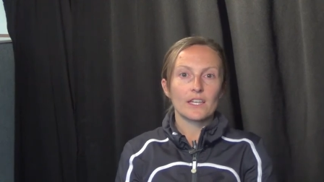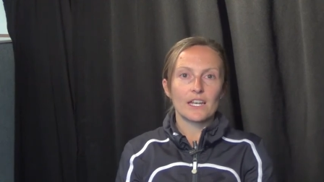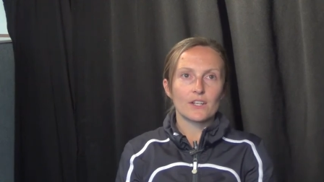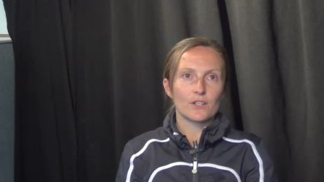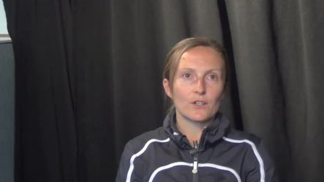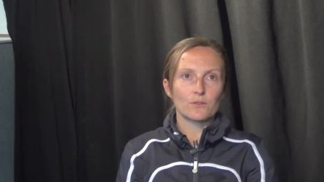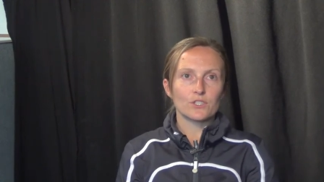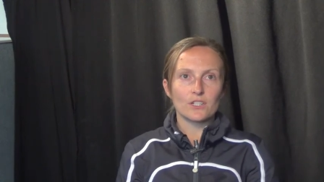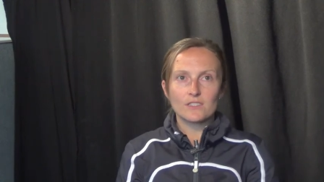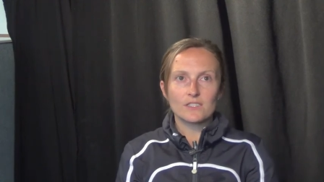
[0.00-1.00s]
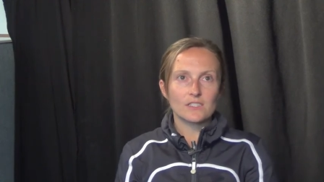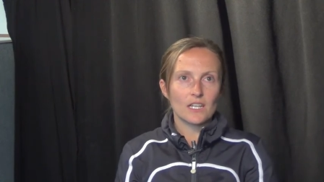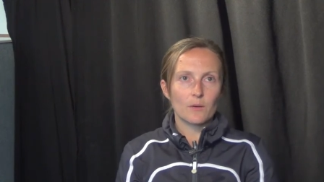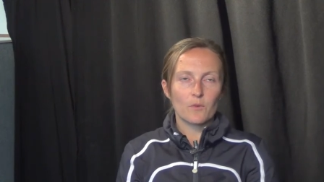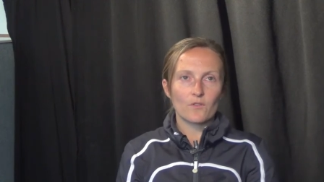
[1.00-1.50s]
getting to know Justin's
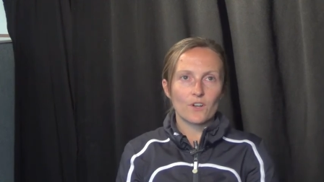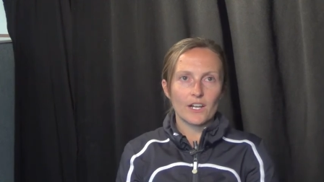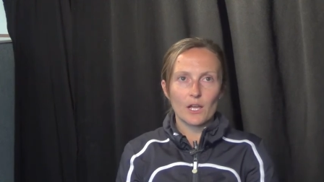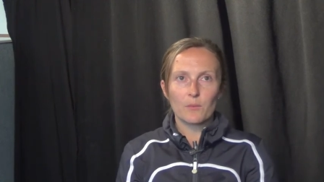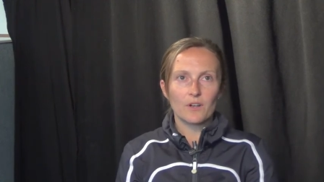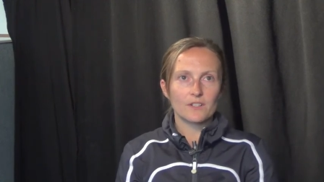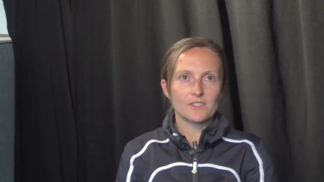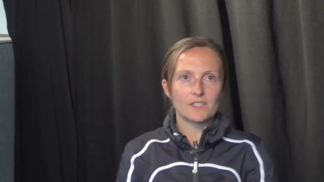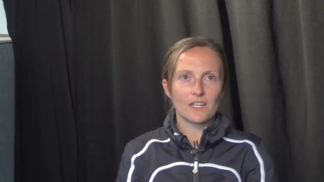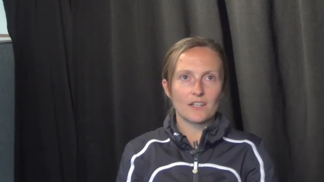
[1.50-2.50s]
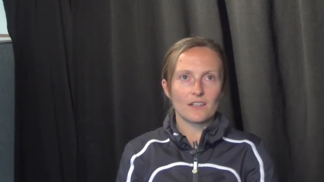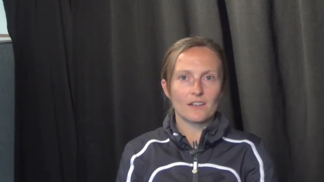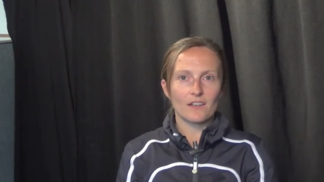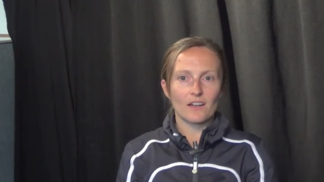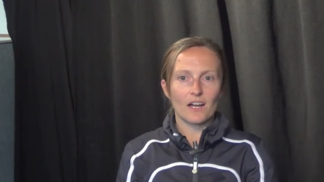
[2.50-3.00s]
team over at Amherst,
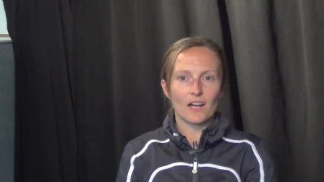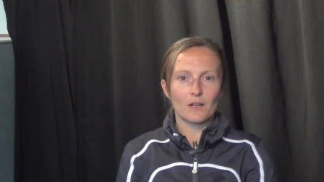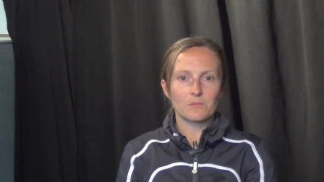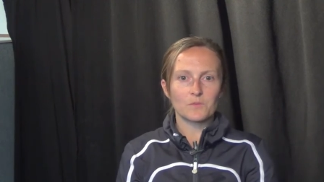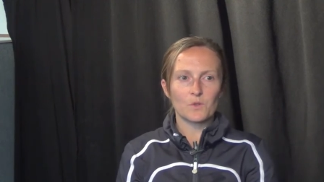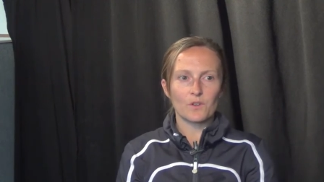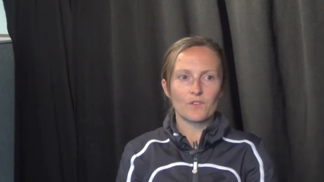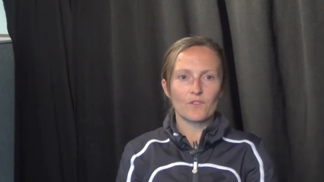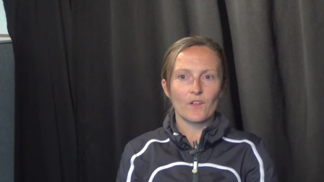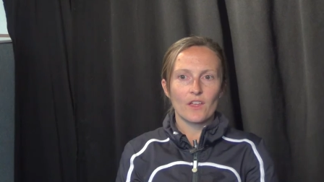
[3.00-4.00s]
and sort of,